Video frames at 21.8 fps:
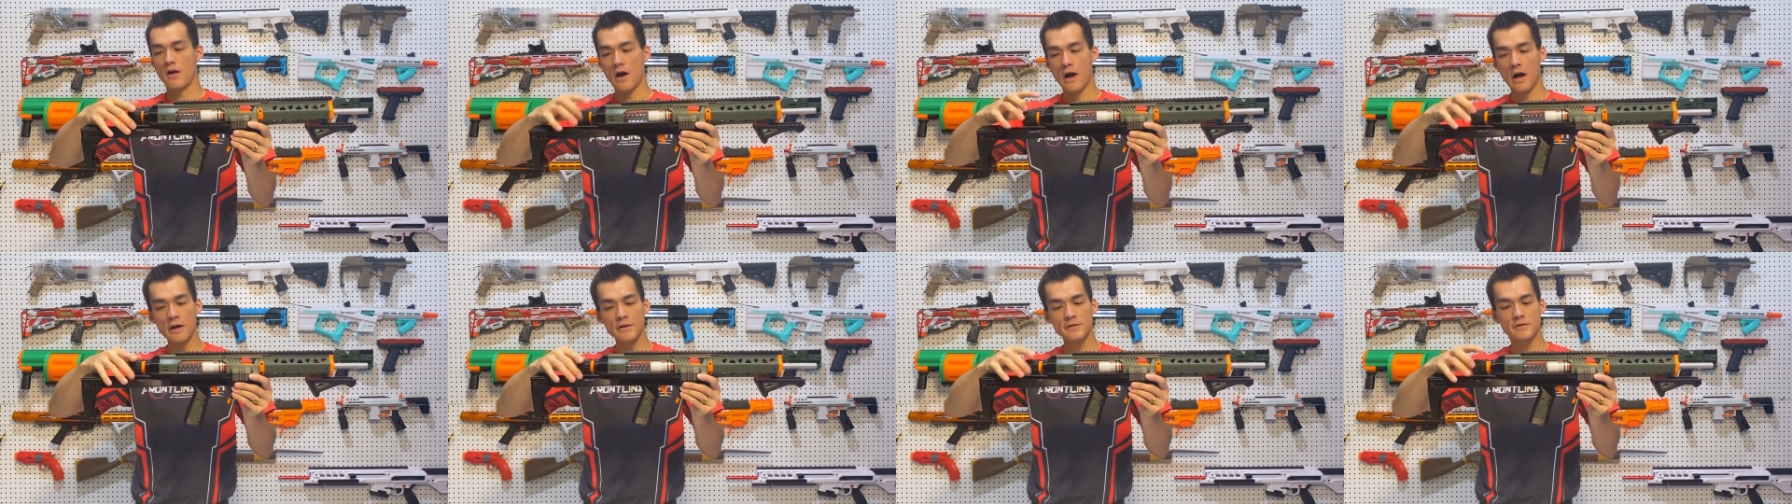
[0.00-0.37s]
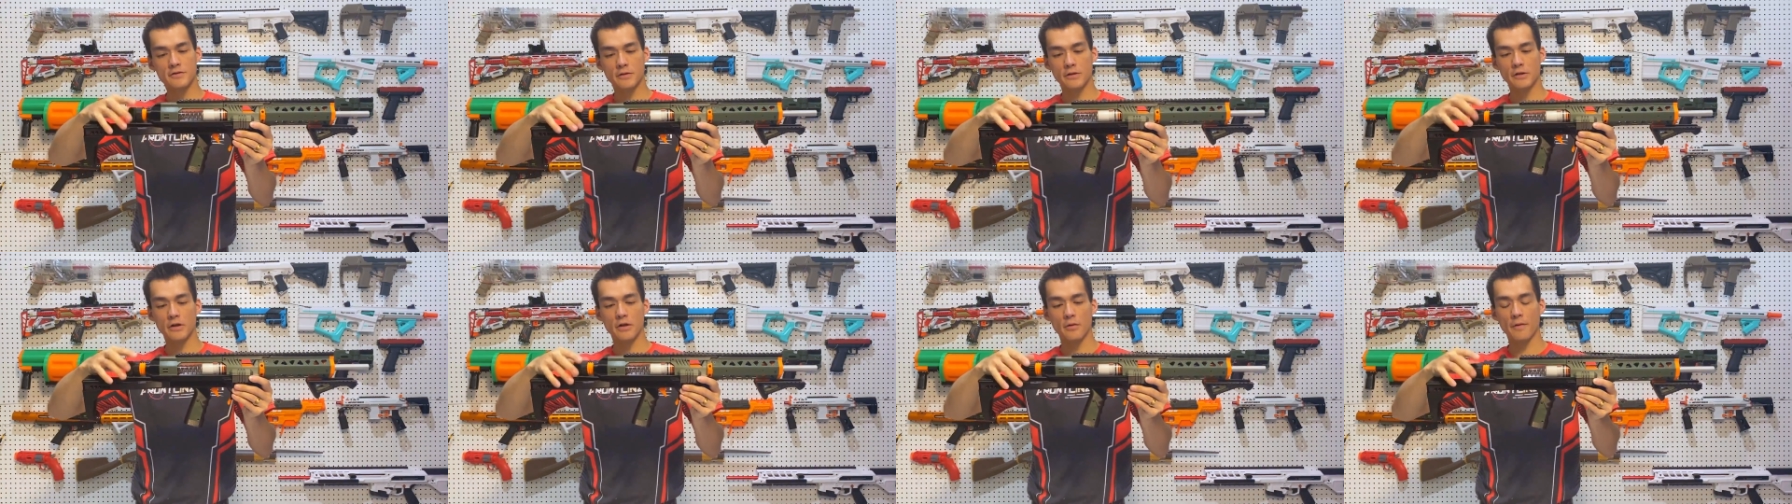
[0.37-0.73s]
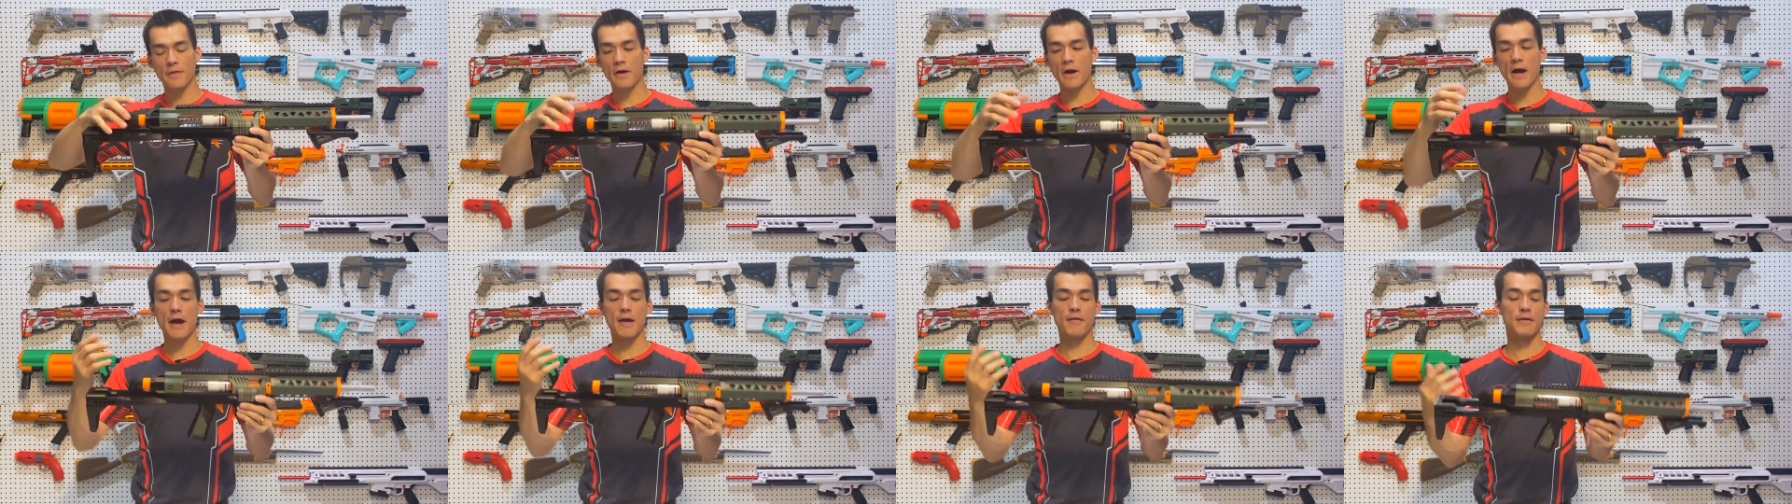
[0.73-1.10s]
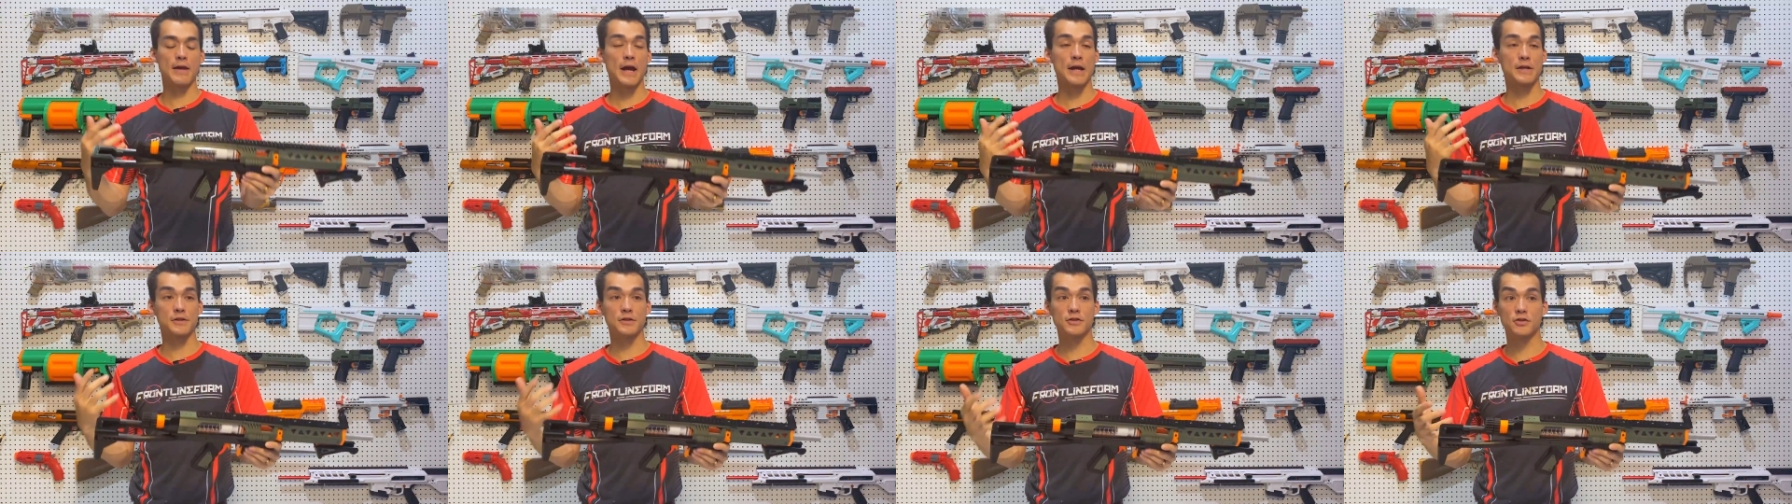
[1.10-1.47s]
unscrew it without having to
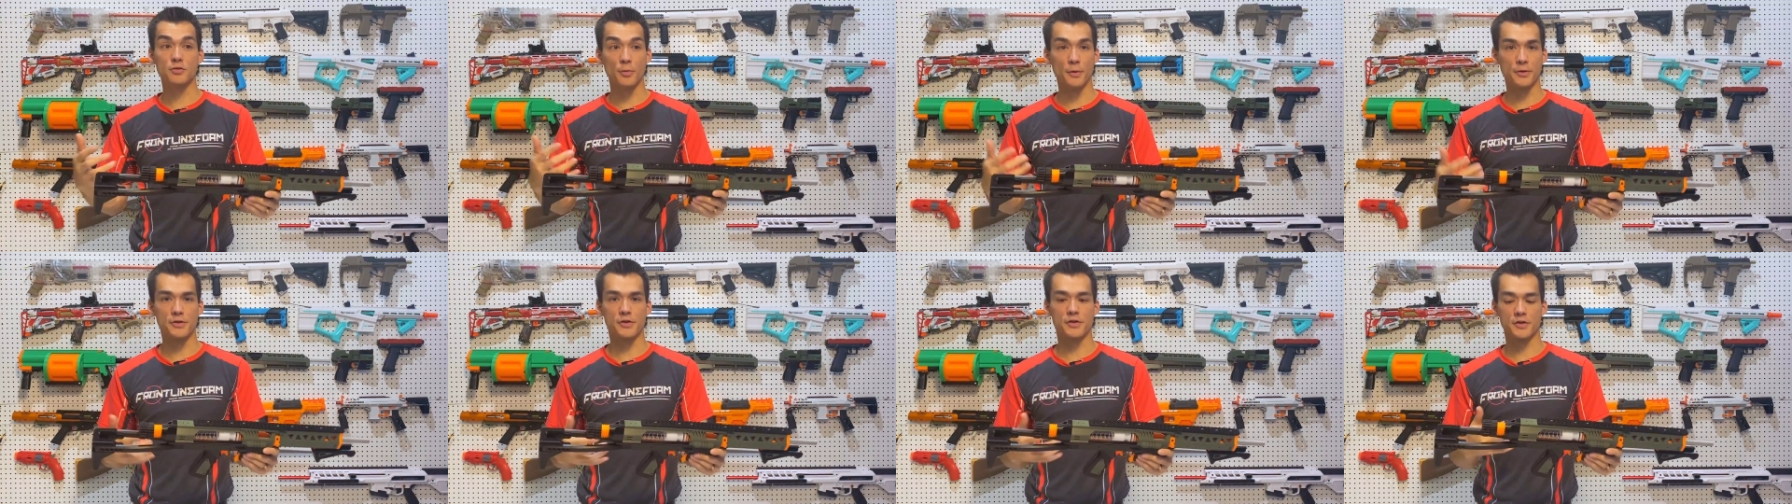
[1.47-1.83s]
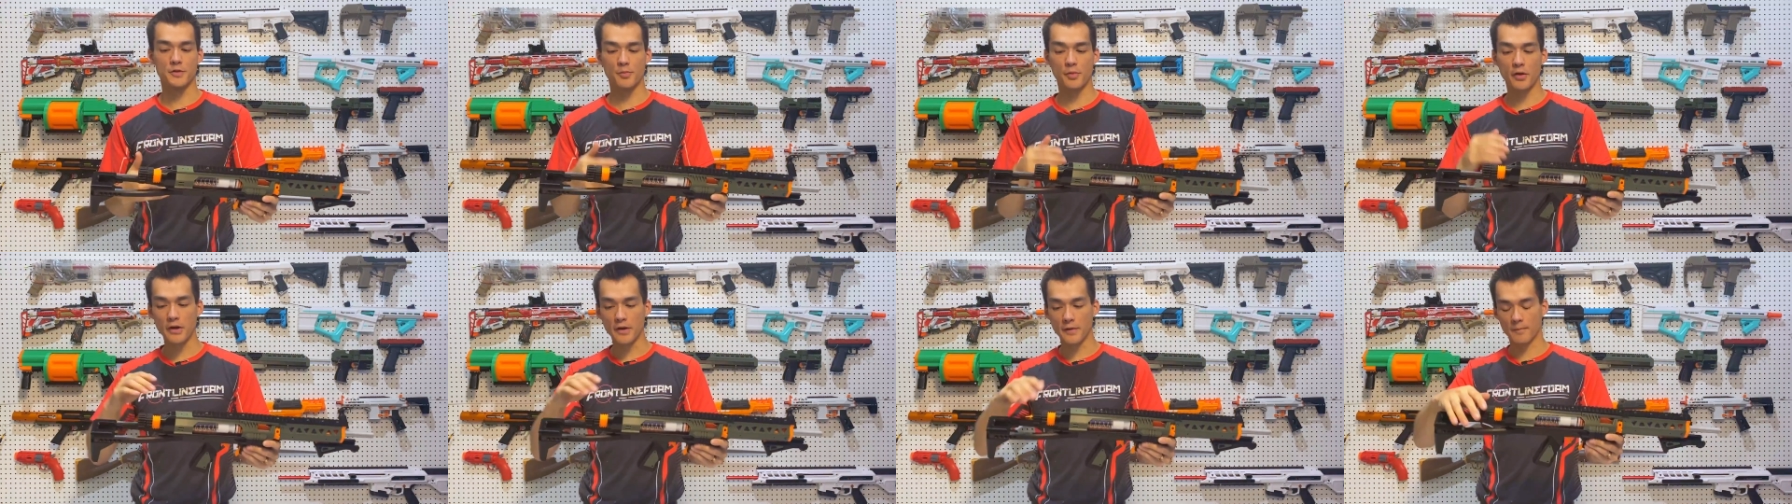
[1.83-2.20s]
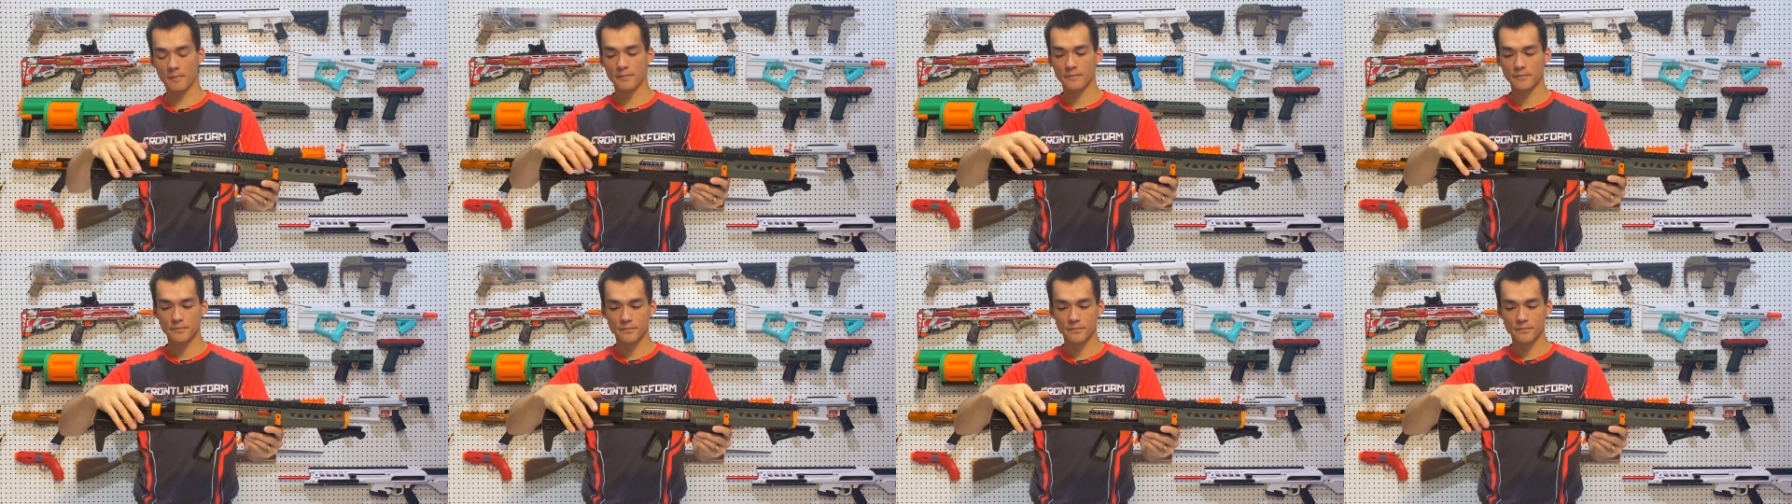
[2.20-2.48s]
actually switch your spring.